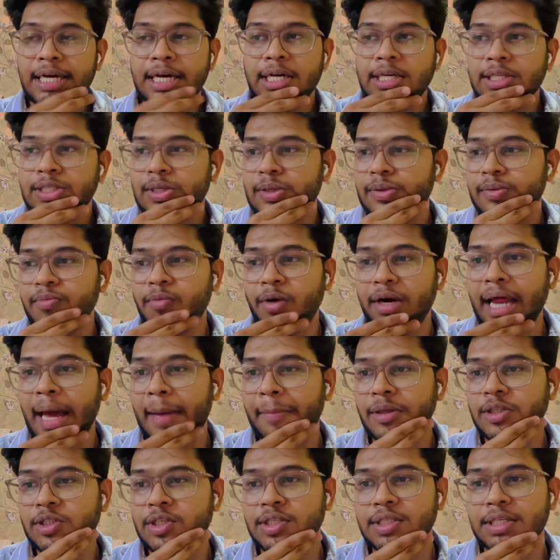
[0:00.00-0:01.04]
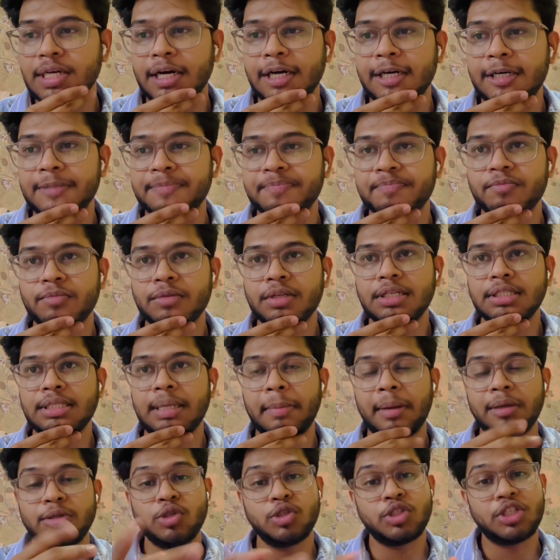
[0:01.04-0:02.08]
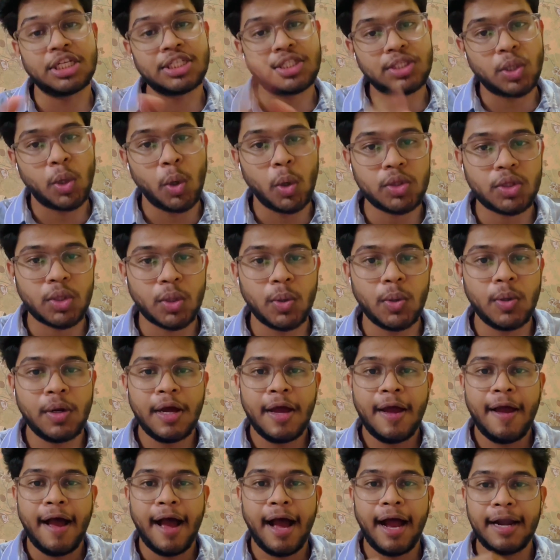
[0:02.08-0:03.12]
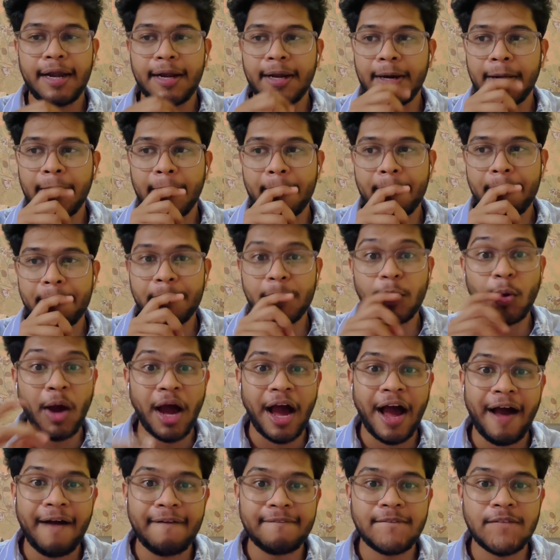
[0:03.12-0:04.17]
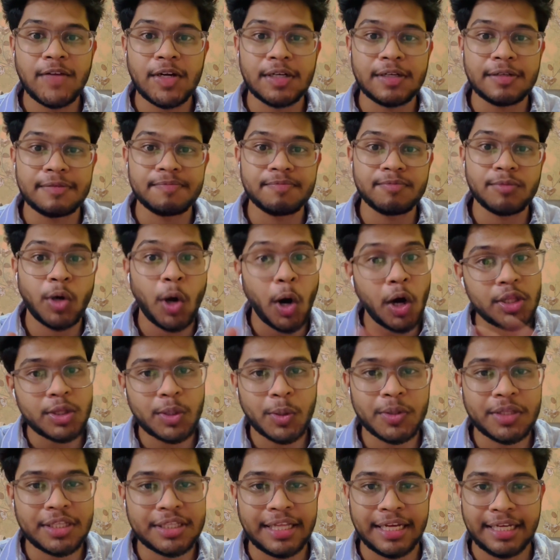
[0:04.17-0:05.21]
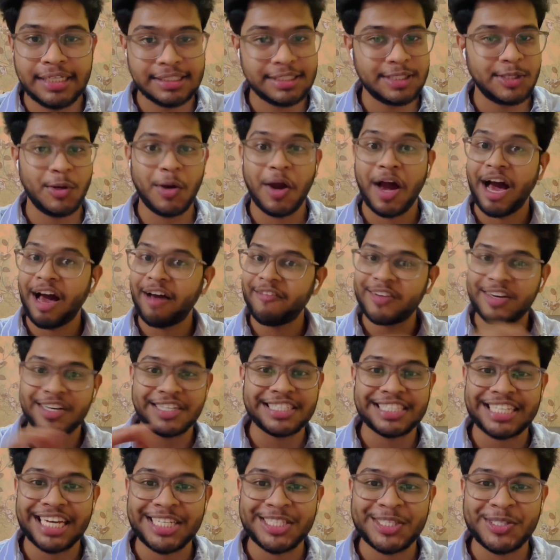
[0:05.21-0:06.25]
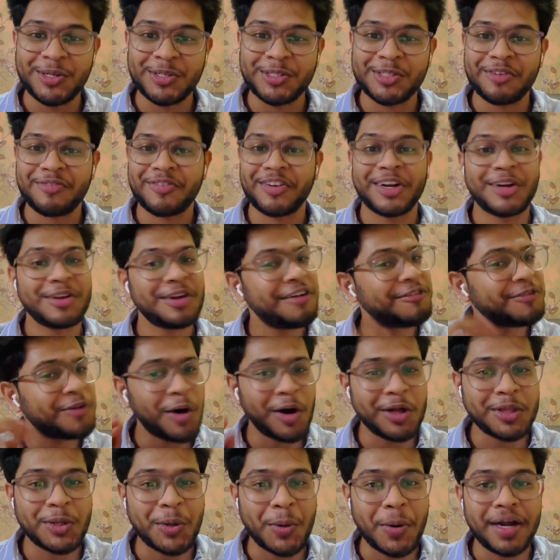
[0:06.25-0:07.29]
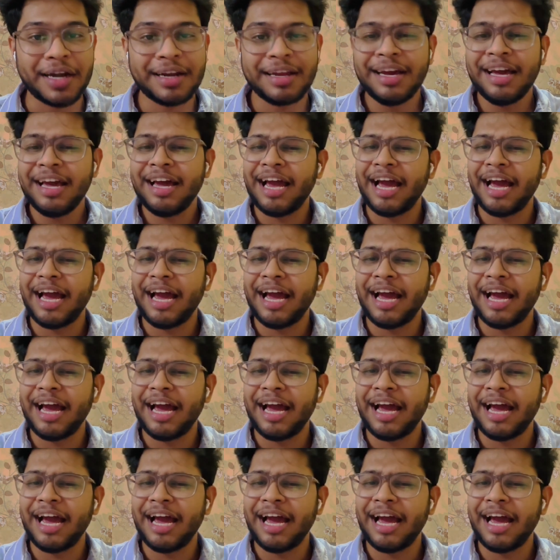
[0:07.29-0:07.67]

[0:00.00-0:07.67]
so what happens is sometimes you just go through and you have gone through the things, you have a concise notes of it, you have gone through it,